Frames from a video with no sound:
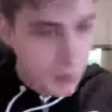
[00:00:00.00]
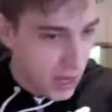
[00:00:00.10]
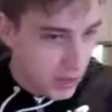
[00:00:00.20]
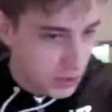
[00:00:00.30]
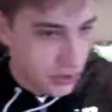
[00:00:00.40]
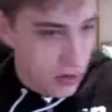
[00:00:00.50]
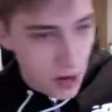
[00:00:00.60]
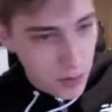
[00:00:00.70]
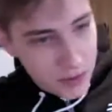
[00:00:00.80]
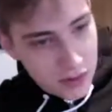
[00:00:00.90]

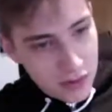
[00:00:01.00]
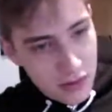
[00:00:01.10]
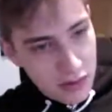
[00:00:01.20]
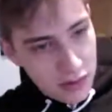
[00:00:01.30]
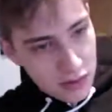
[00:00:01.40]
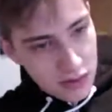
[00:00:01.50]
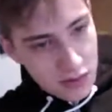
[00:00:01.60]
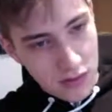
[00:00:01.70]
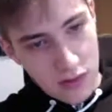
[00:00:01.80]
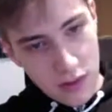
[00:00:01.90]
pinstripes,
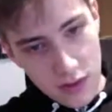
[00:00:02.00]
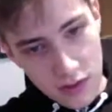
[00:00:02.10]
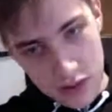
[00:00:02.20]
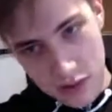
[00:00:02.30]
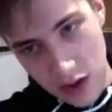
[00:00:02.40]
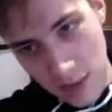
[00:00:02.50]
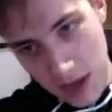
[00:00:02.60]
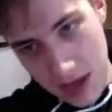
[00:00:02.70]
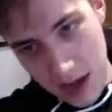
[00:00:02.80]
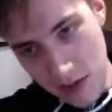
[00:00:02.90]
sort of
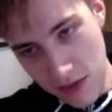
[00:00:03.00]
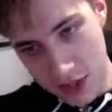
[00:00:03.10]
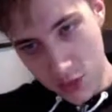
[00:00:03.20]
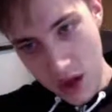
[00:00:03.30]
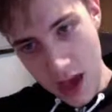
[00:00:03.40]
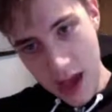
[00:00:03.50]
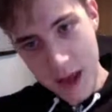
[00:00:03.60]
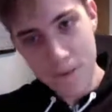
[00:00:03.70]
coming down this way.